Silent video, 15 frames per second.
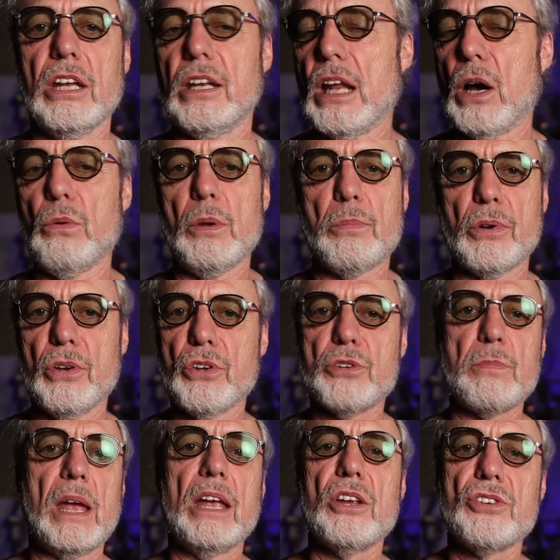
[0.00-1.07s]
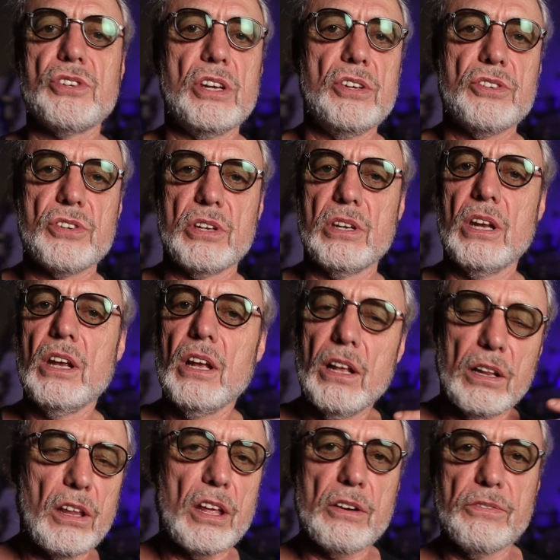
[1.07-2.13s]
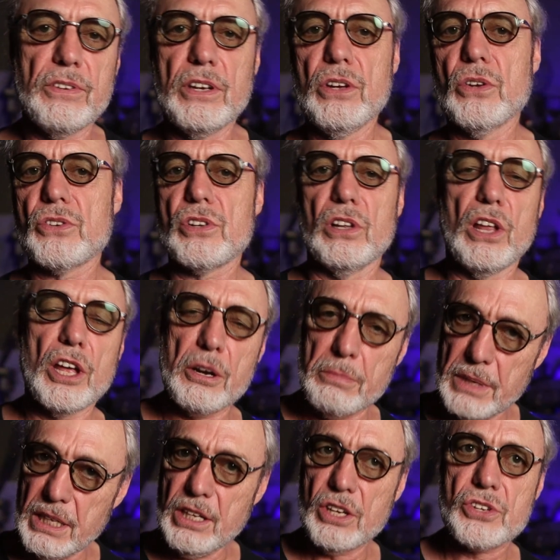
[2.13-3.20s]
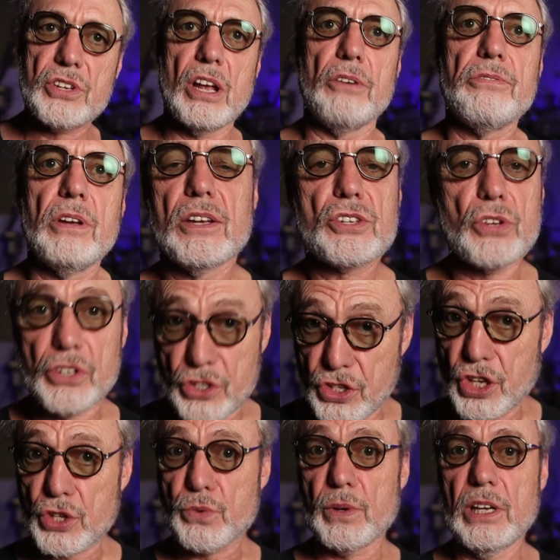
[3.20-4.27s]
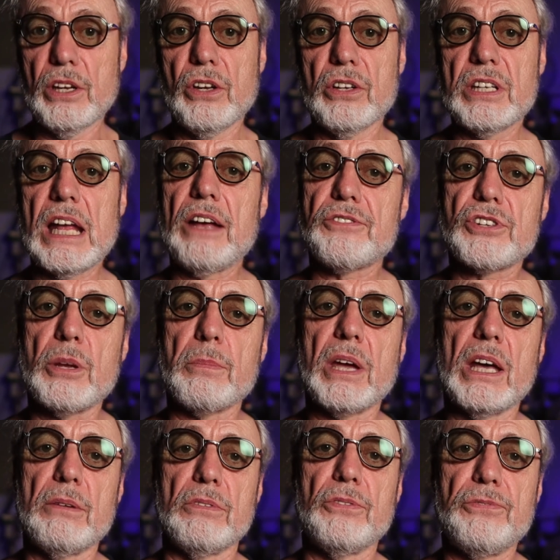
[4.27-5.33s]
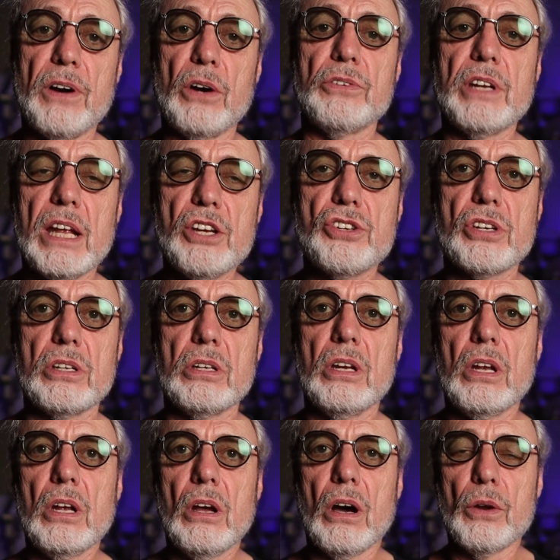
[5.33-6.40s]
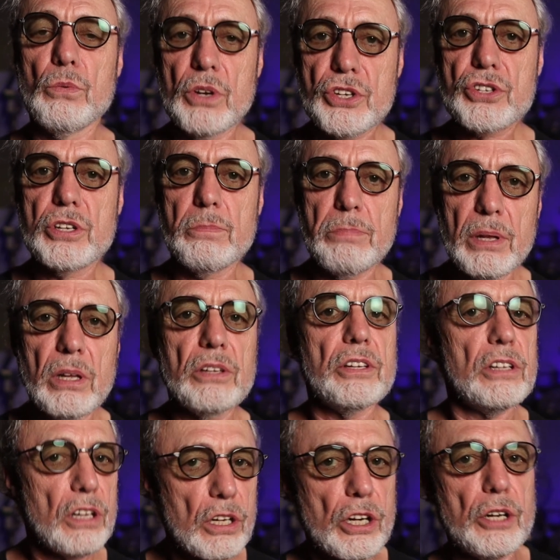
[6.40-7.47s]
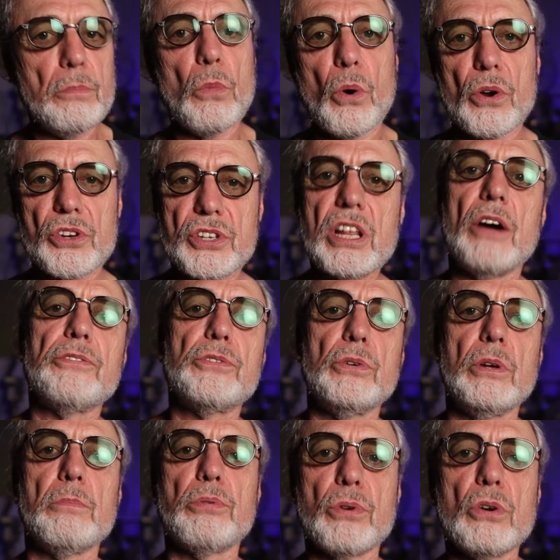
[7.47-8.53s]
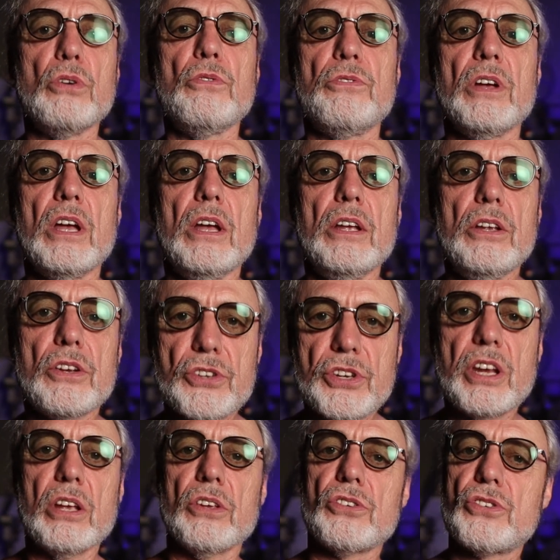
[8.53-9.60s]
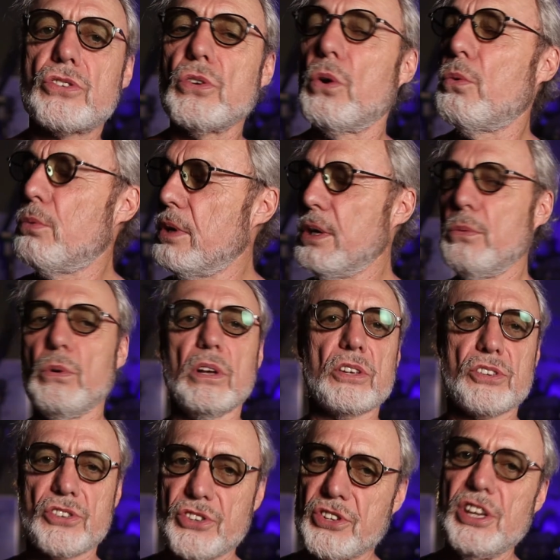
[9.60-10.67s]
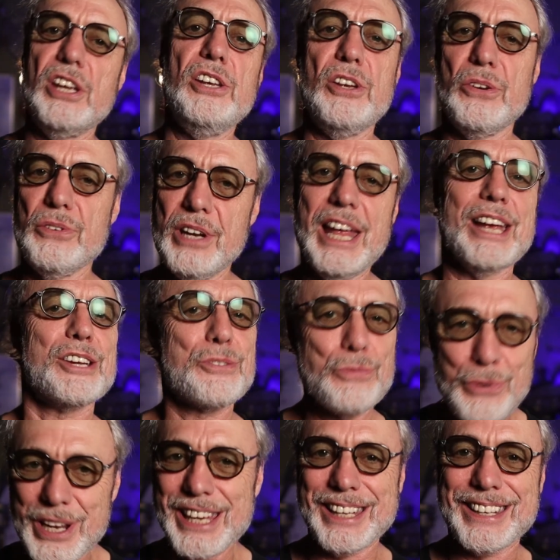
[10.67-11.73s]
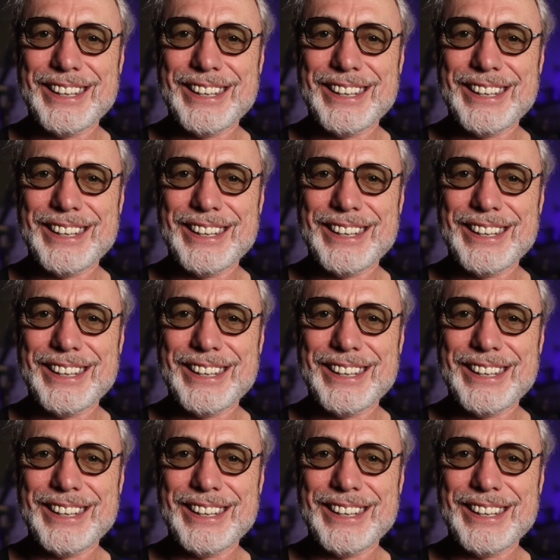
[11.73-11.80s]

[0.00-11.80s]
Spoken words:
And now we produce magazines and a lot of videos, a lot of media stuff. So it's just really good to have some kind of a foundation on which to build and learn more stuff to improve your skills. So we will see you next week.